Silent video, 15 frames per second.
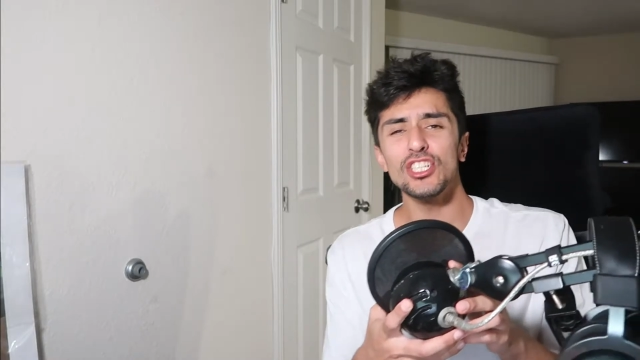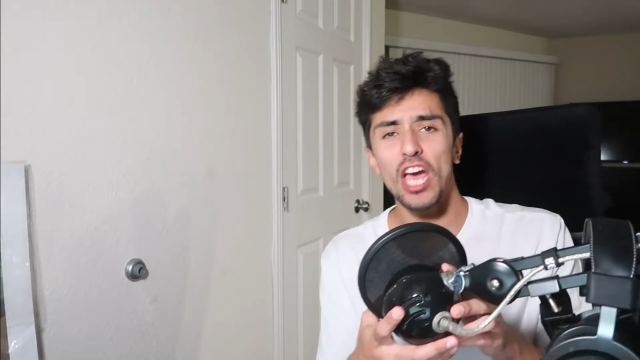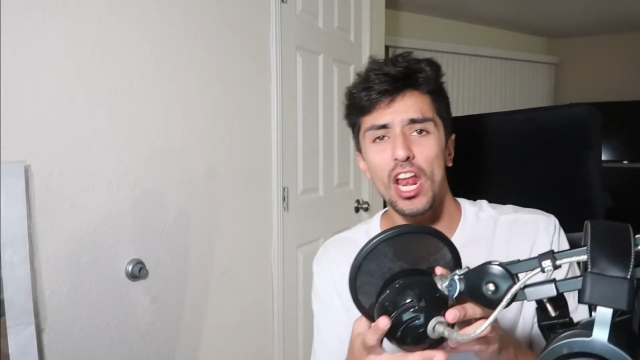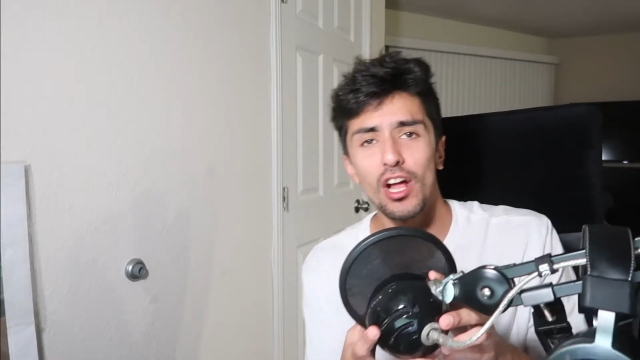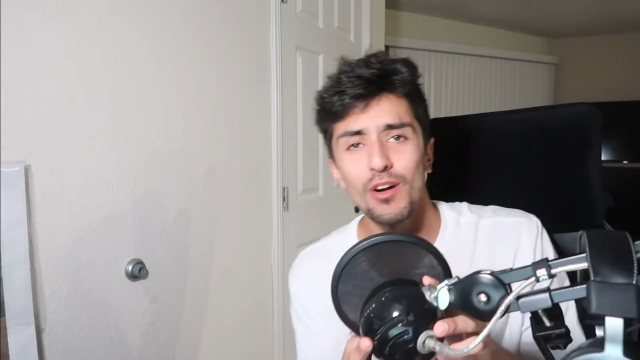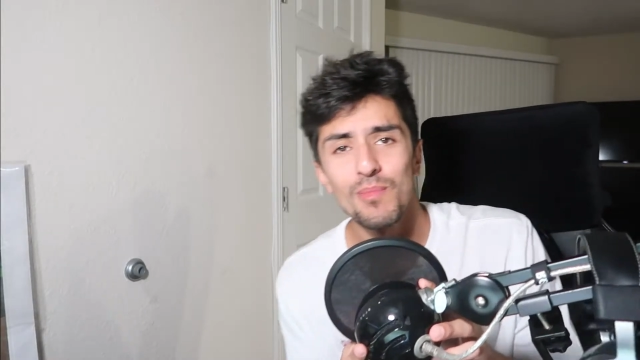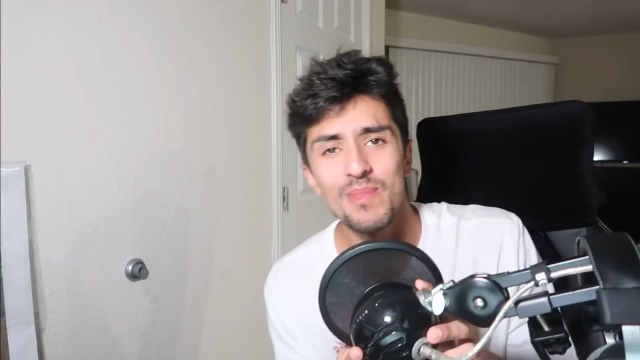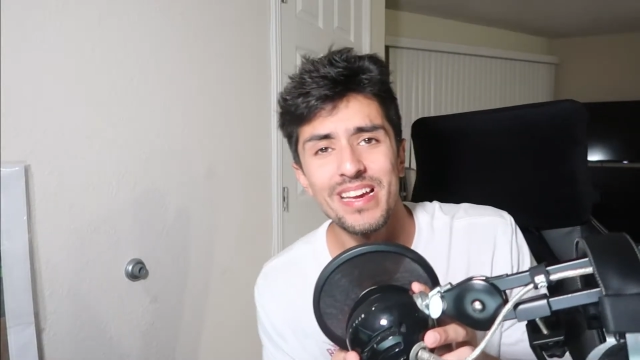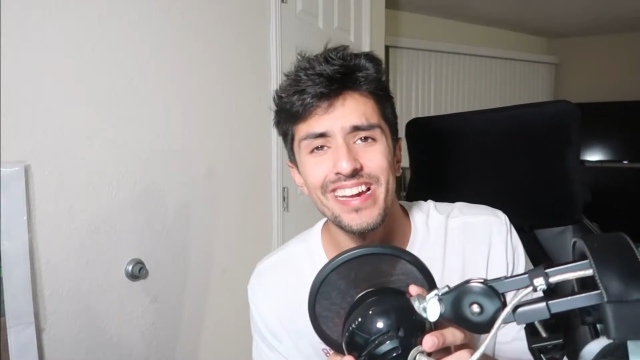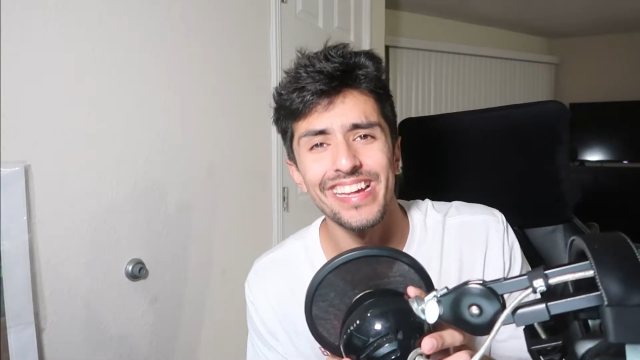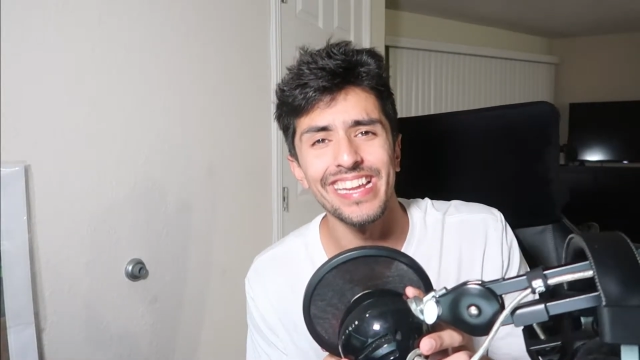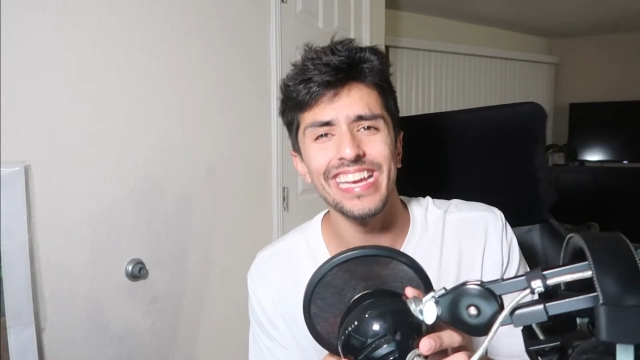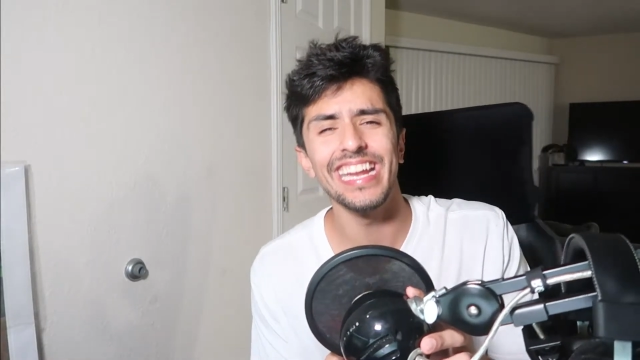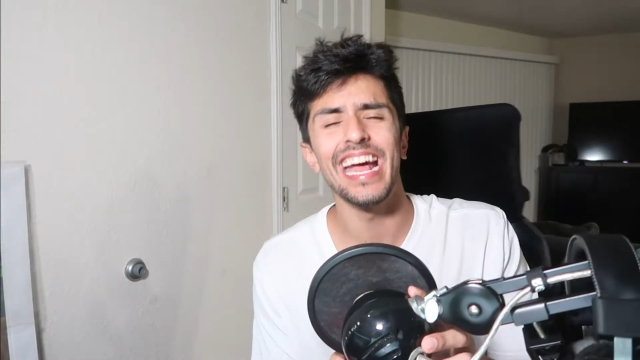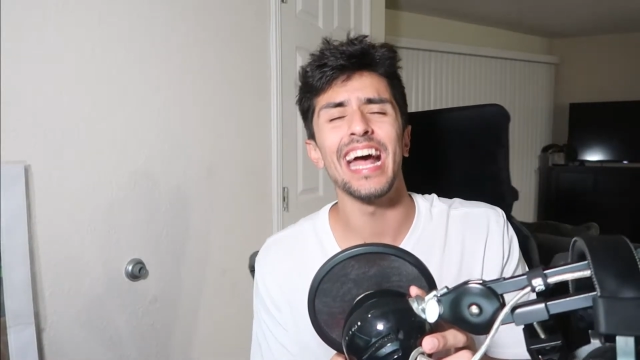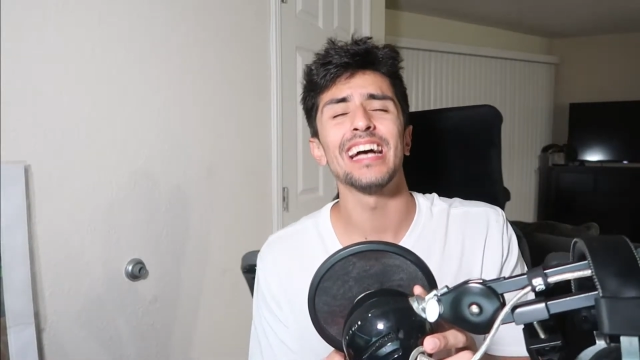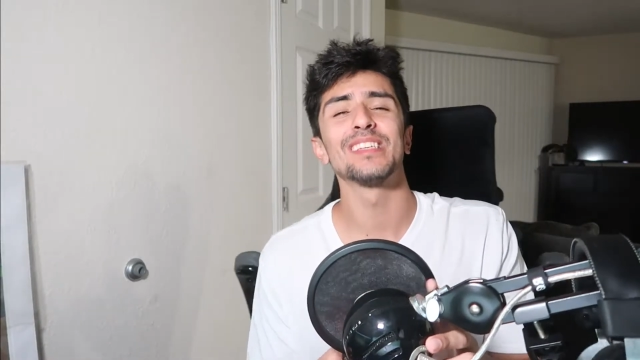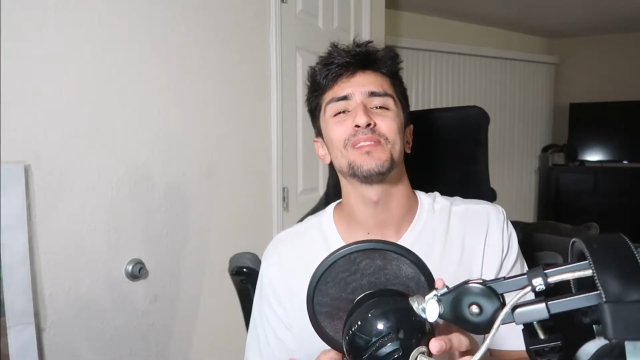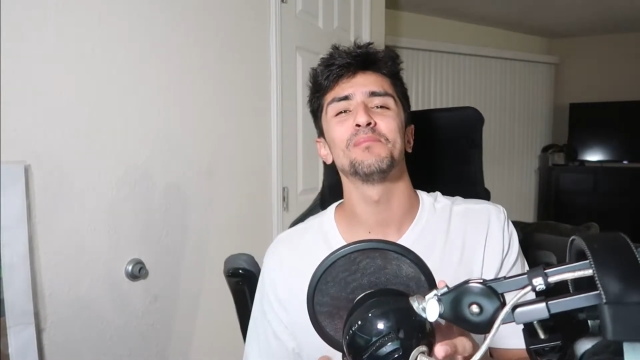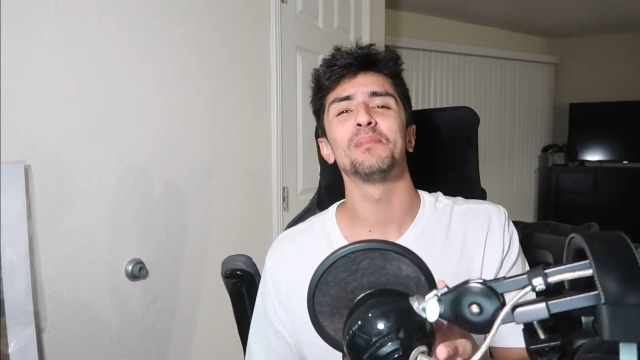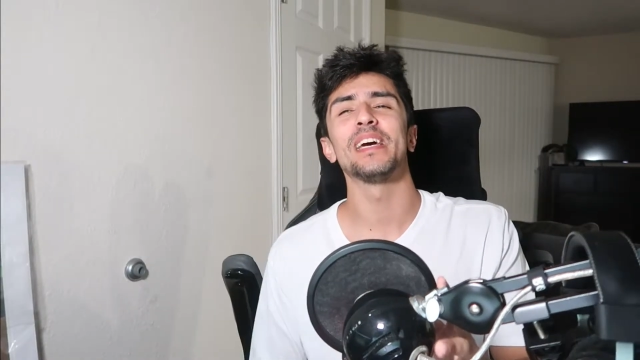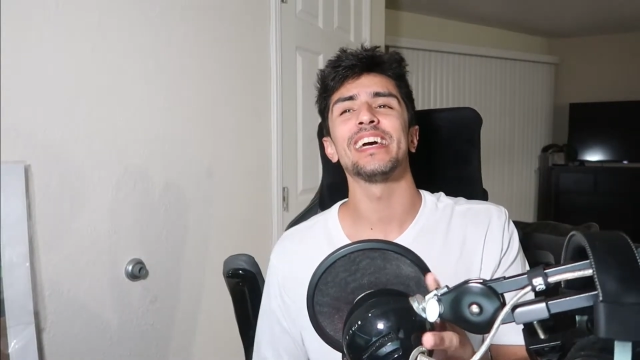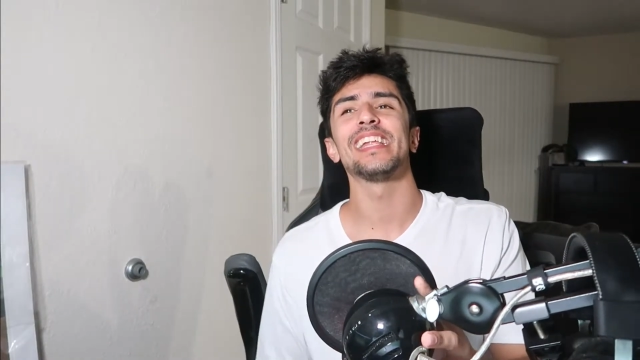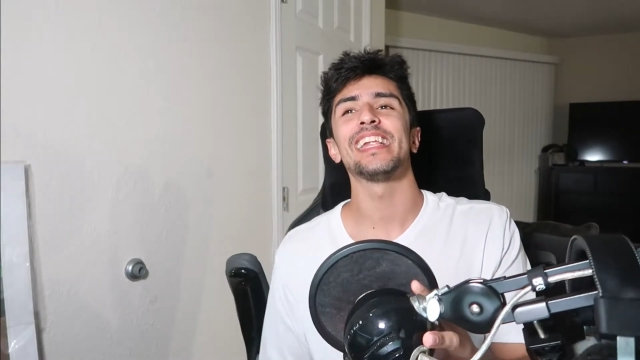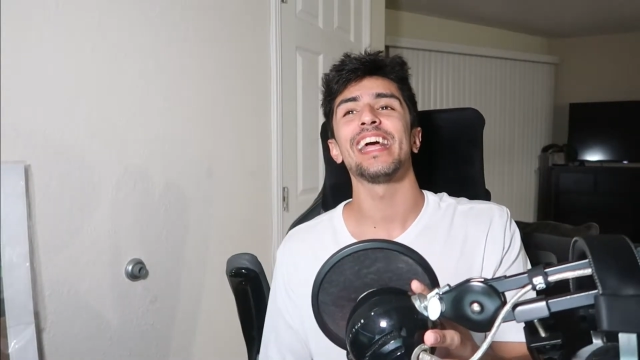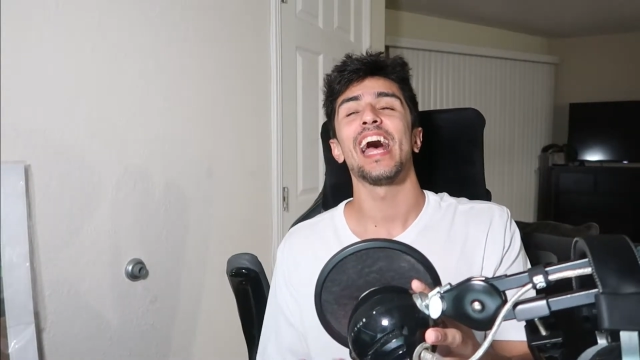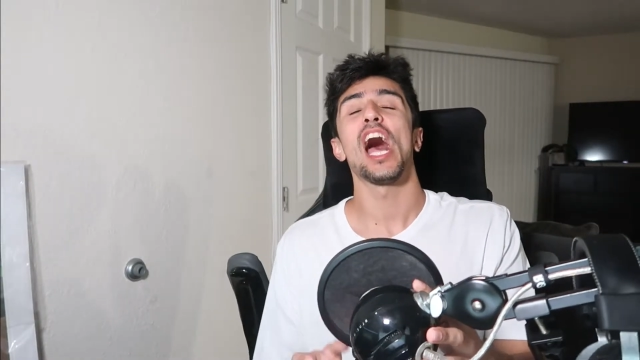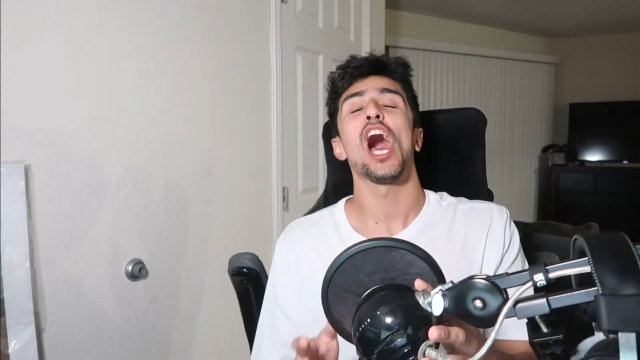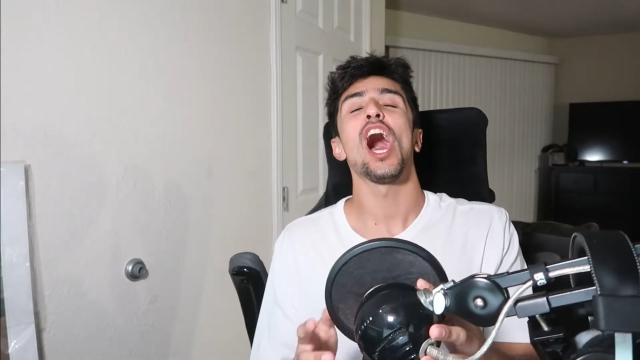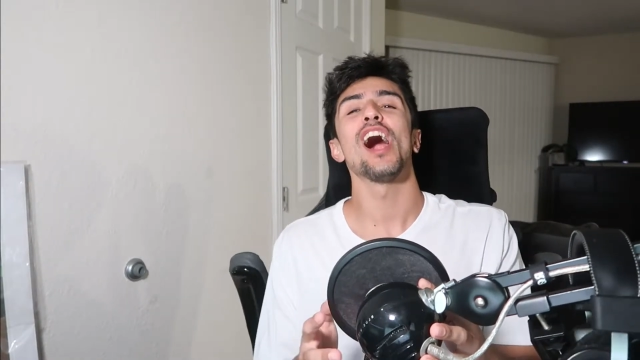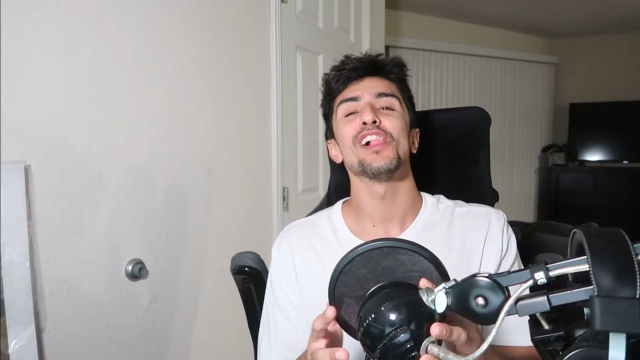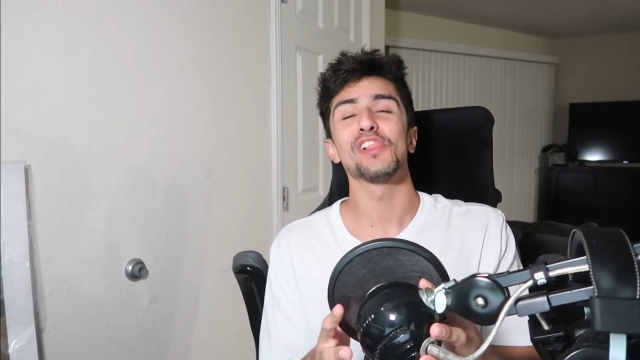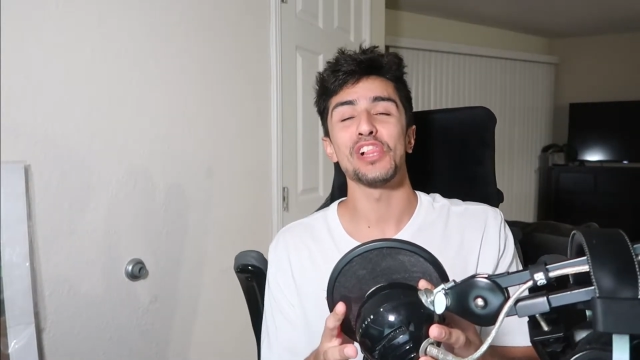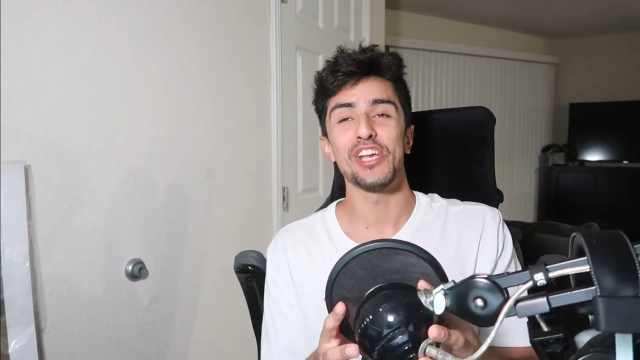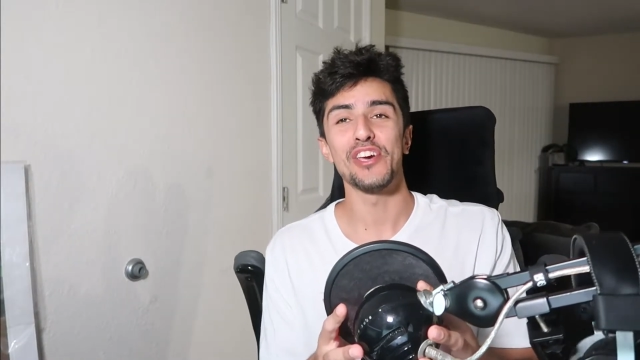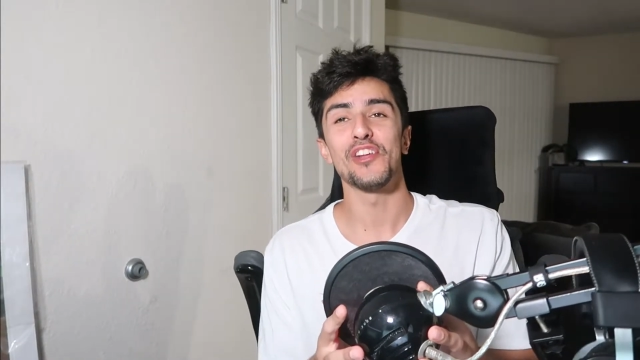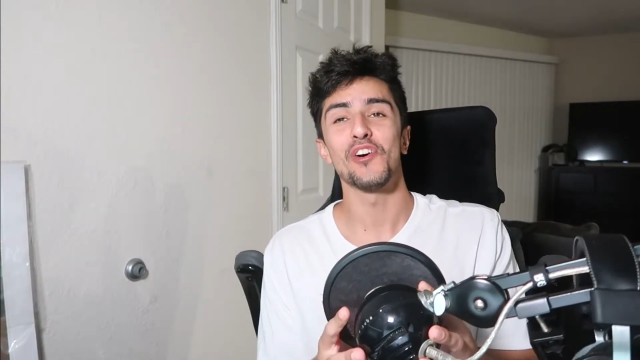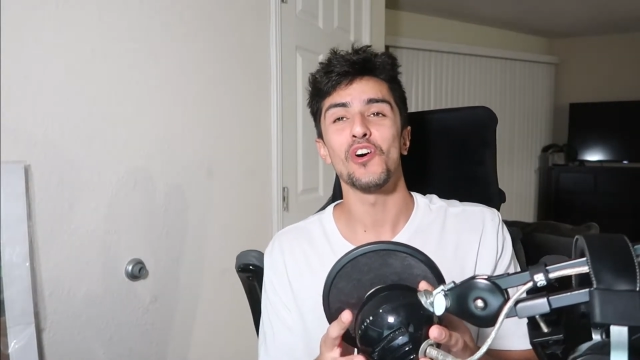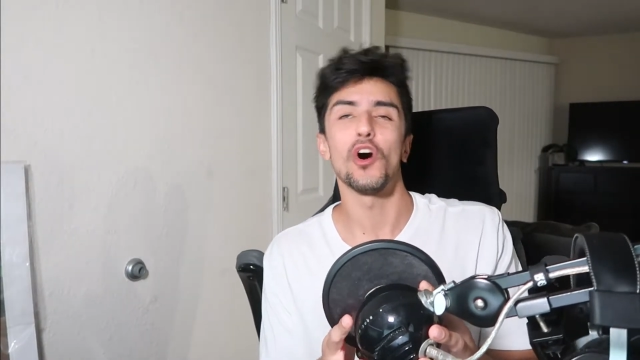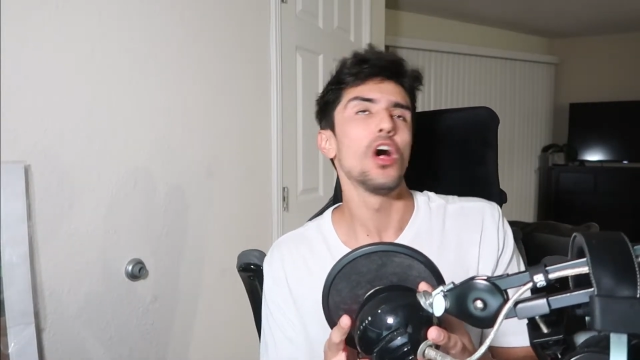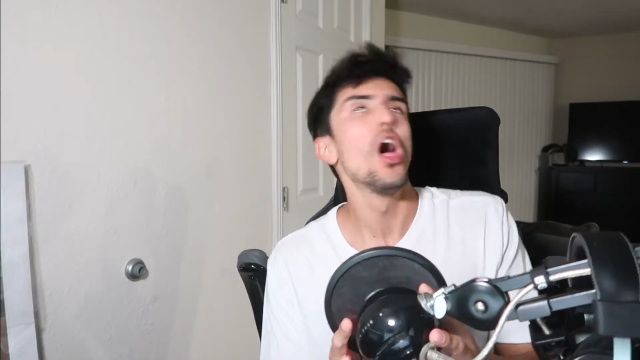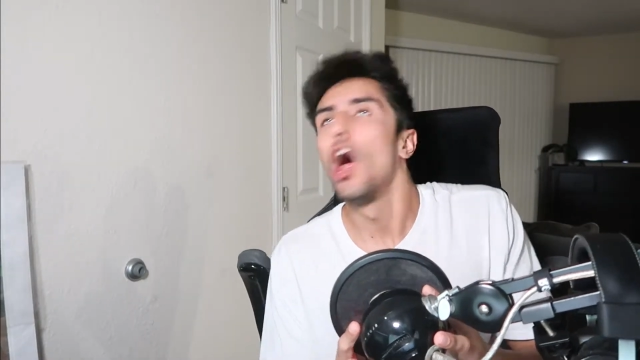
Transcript: gentlemen. It has been a